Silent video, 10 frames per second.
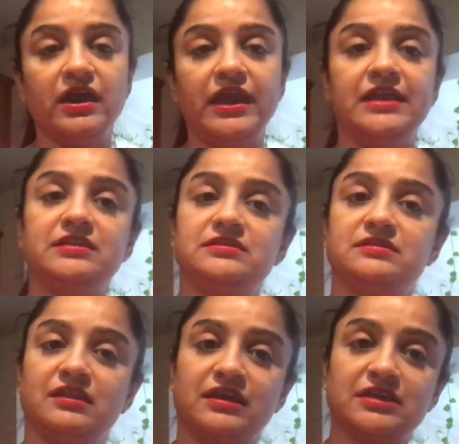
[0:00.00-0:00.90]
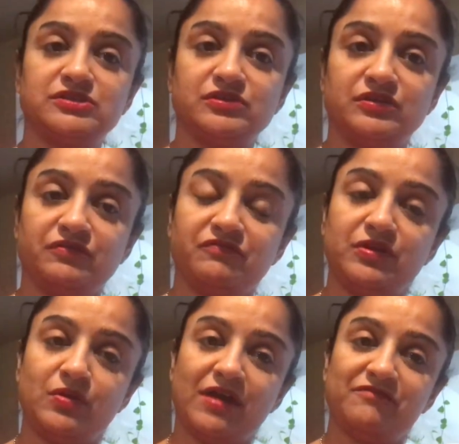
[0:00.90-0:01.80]
It gets rid of
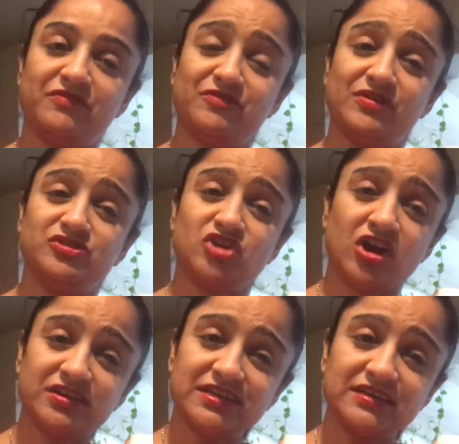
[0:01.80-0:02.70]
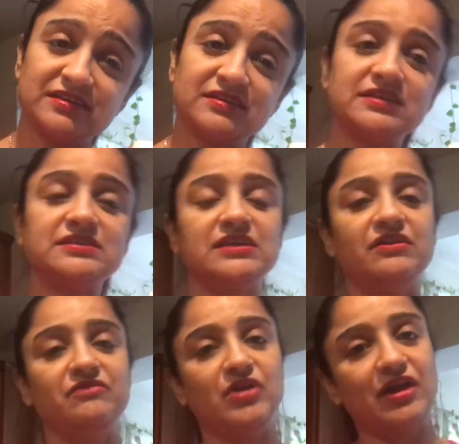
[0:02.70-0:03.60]
if you have jaundice,
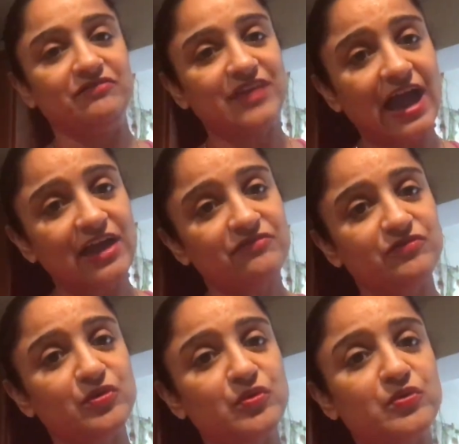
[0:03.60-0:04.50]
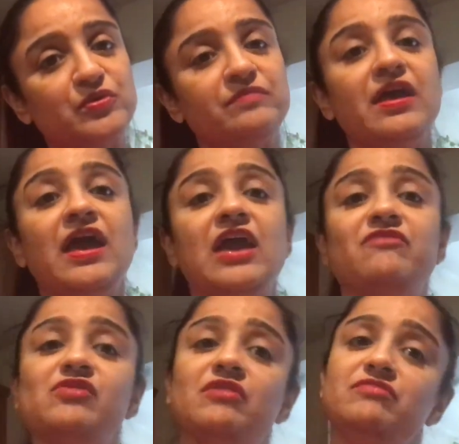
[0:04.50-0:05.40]
if you have typhoid,
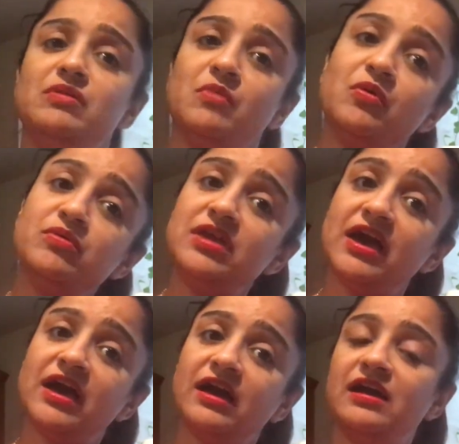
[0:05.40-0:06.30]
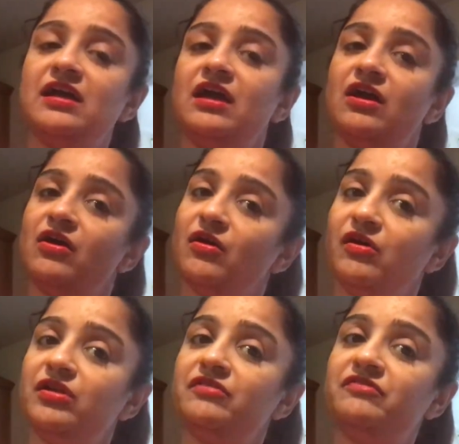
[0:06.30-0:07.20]
if you have pneumonia,
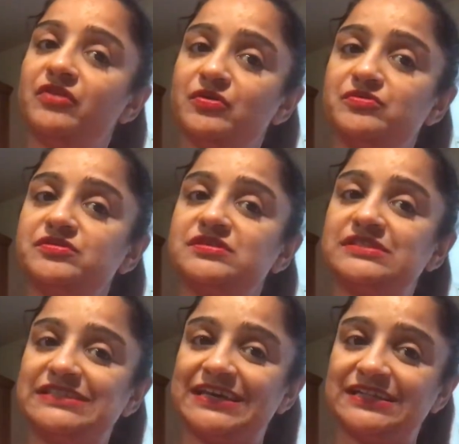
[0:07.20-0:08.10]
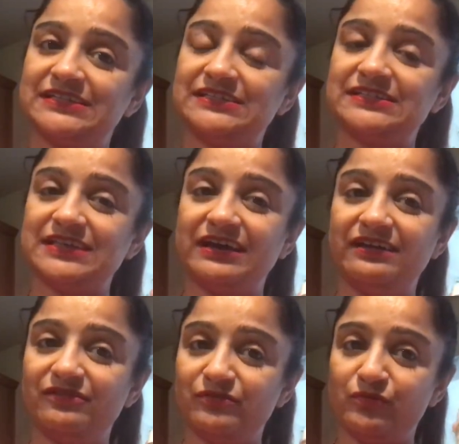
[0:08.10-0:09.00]
all of those cells
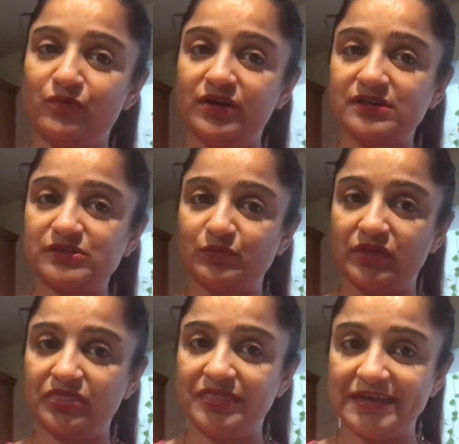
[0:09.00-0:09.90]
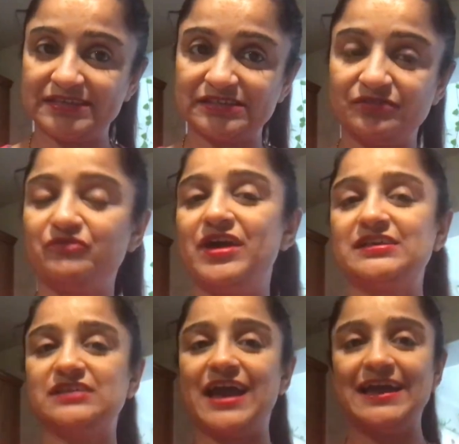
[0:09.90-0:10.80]
works with this
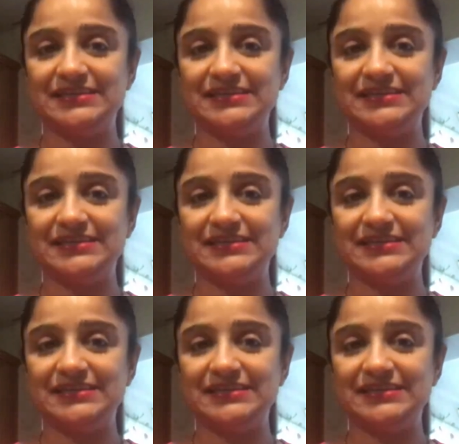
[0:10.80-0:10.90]
as